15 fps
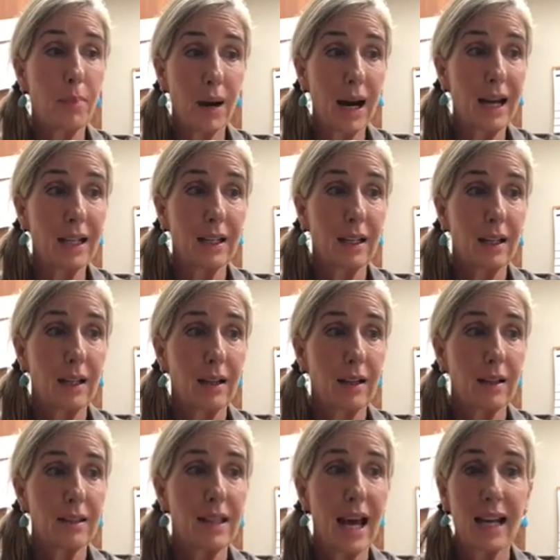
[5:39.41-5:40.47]
but
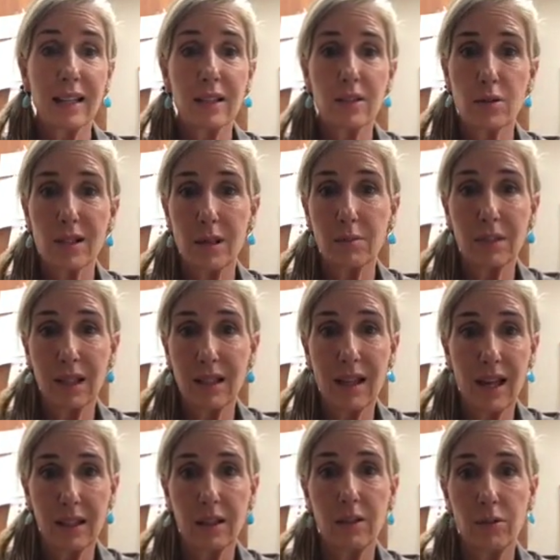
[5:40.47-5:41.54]
that is something
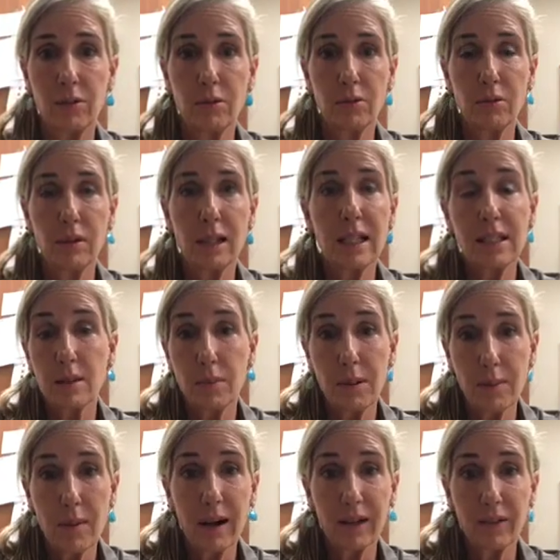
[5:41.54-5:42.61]
that you need to
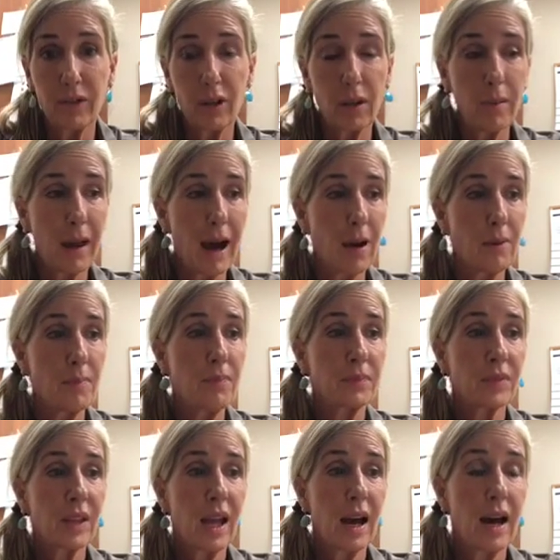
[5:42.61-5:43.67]
be mindful about.
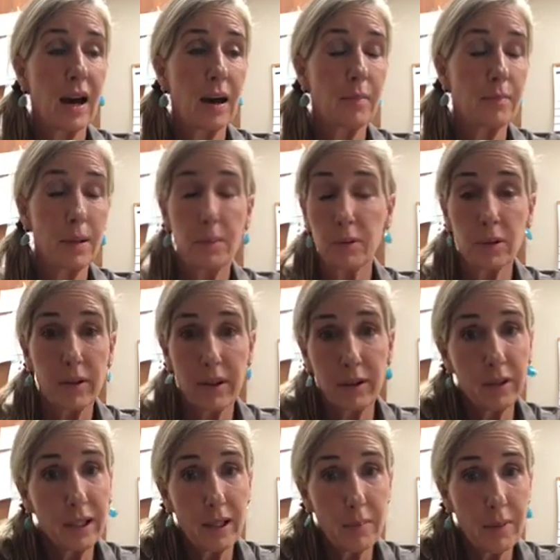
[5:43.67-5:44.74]
People are
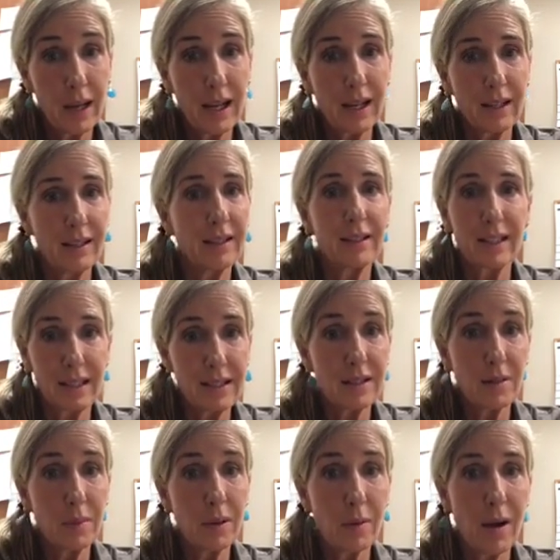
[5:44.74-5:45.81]
there to get paid. It needs
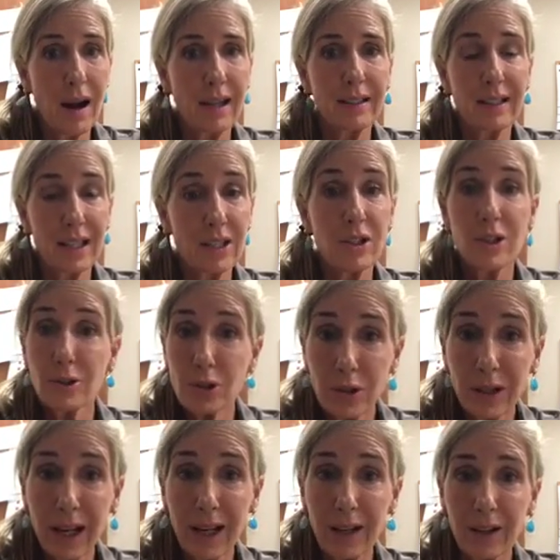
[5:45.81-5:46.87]
to be right. That shows
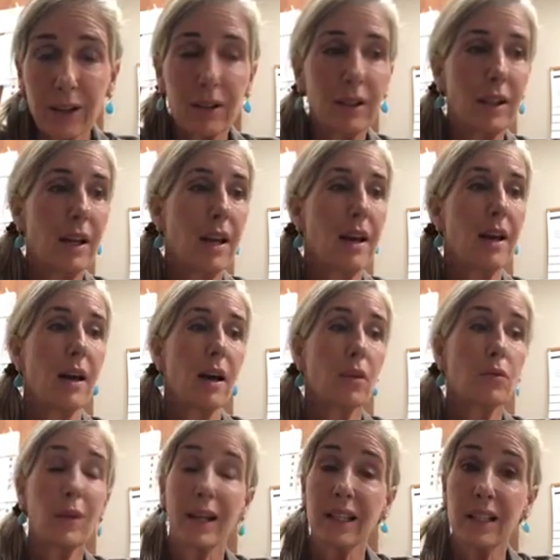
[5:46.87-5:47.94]
you care.
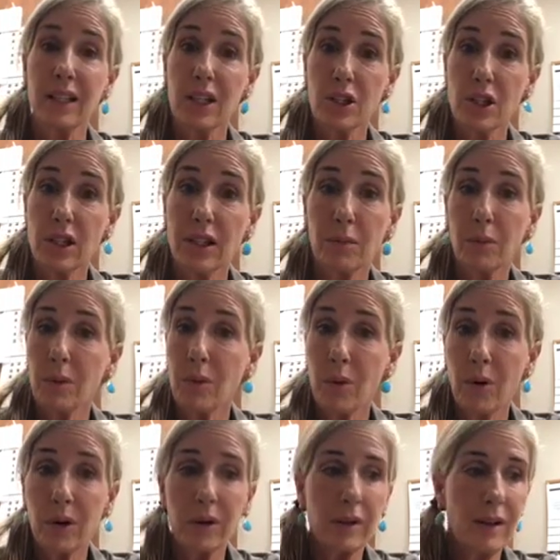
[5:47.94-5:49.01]
Recognition and
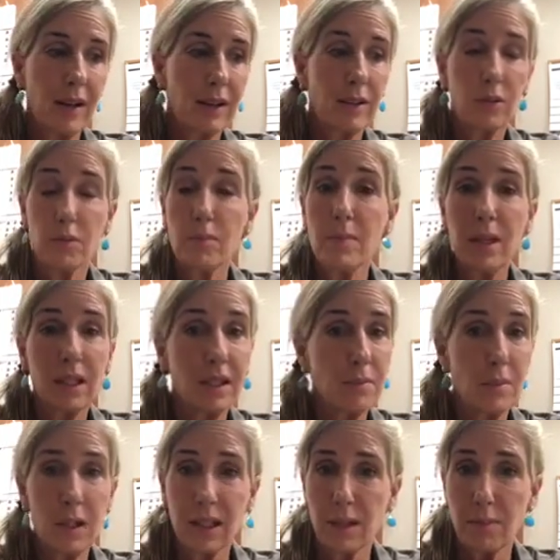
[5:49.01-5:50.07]
reward, there are many,
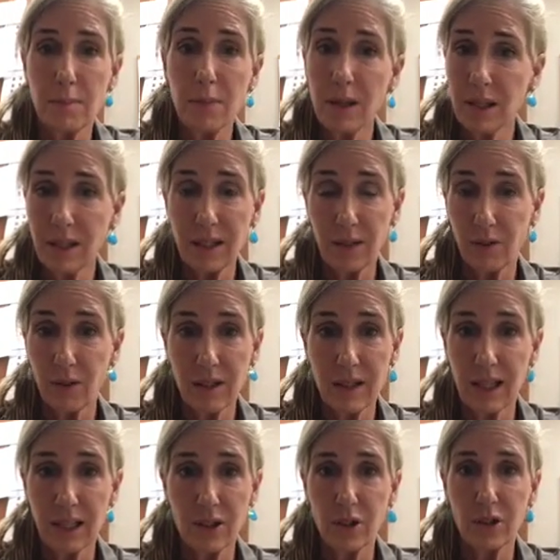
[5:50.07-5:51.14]
many, many different
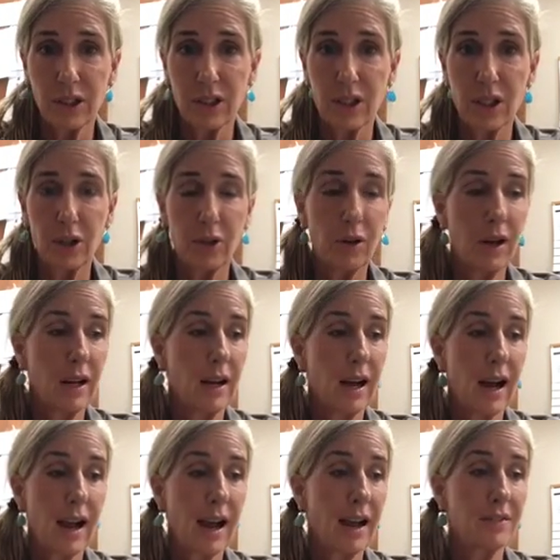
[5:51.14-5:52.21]
things you can do.
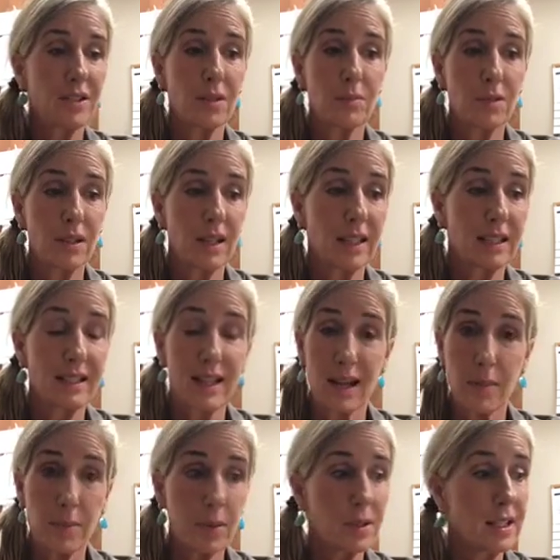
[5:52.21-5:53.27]
I have some
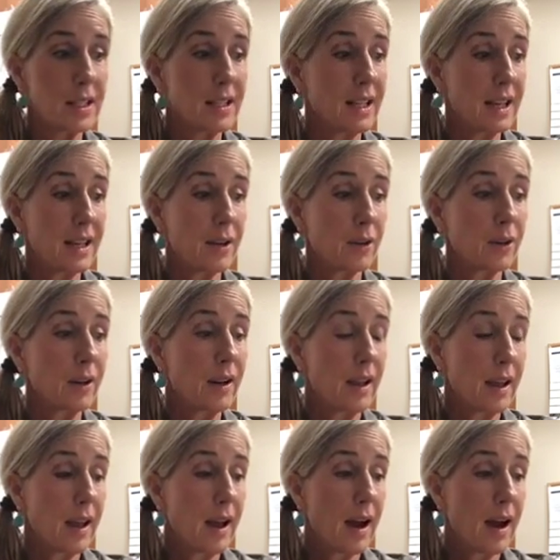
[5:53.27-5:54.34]
examples in here,
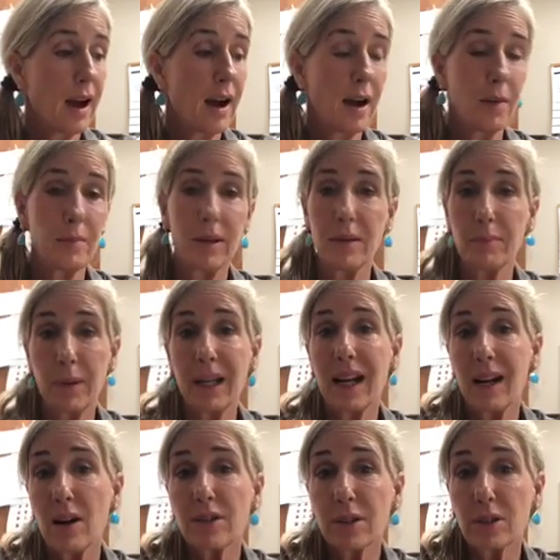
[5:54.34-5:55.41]
but
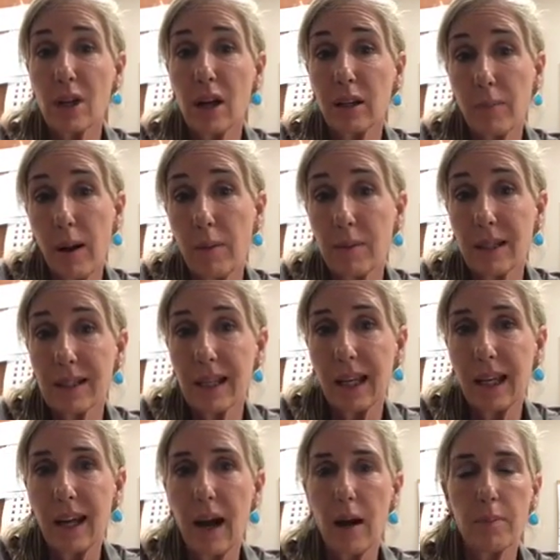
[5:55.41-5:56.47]
I also talk about
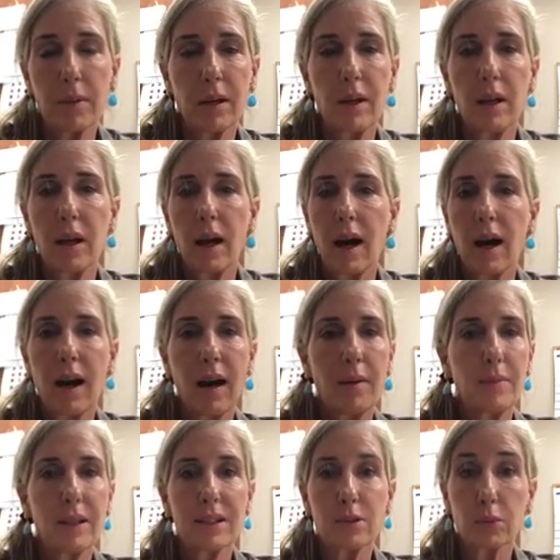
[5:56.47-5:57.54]
mixing it up.
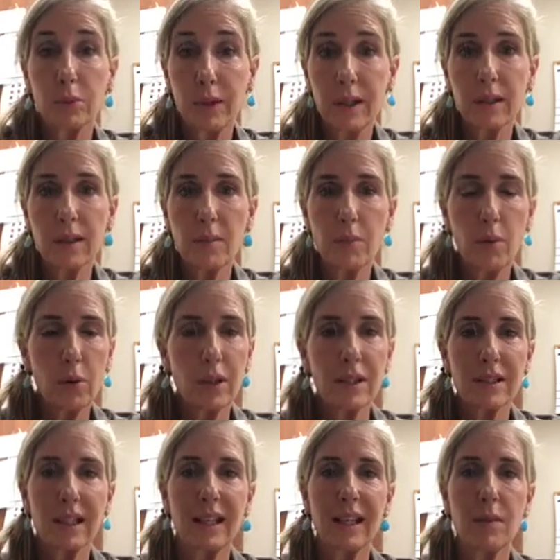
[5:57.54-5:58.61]
It's really
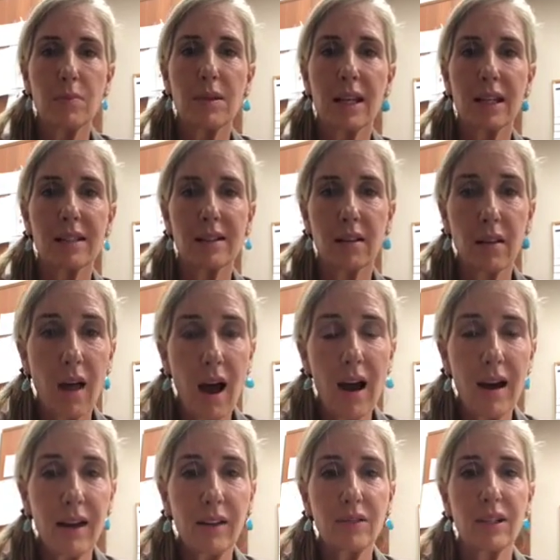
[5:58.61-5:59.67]
important to keep things
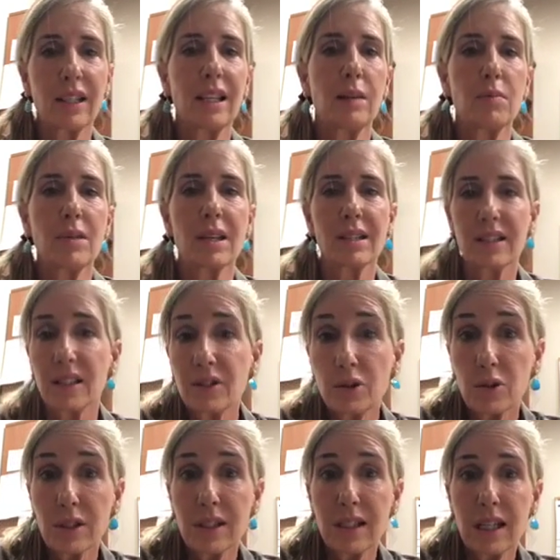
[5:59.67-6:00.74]
alive, to keep things
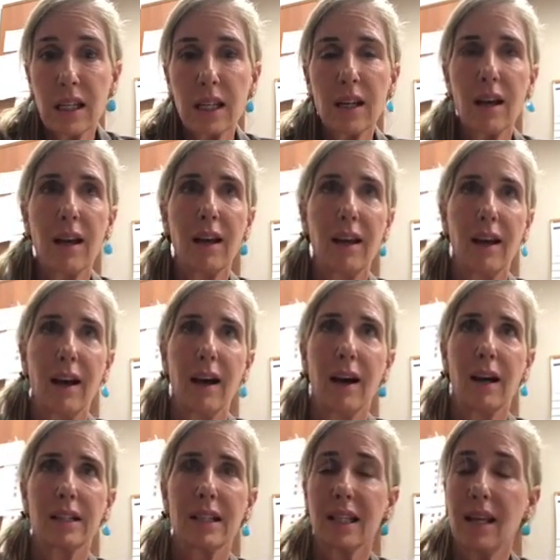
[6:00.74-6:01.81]
interesting,
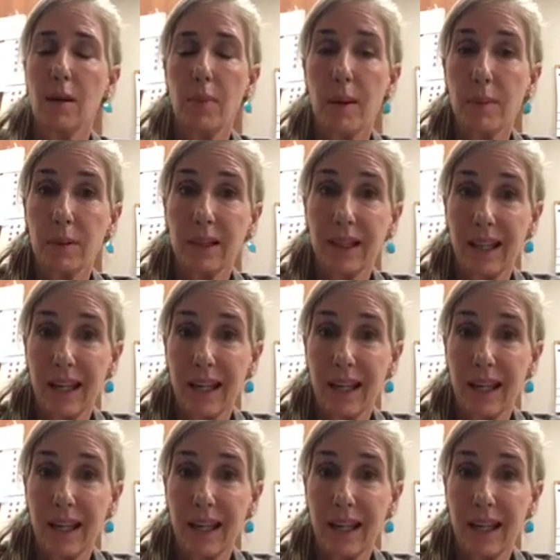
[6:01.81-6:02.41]
to keep people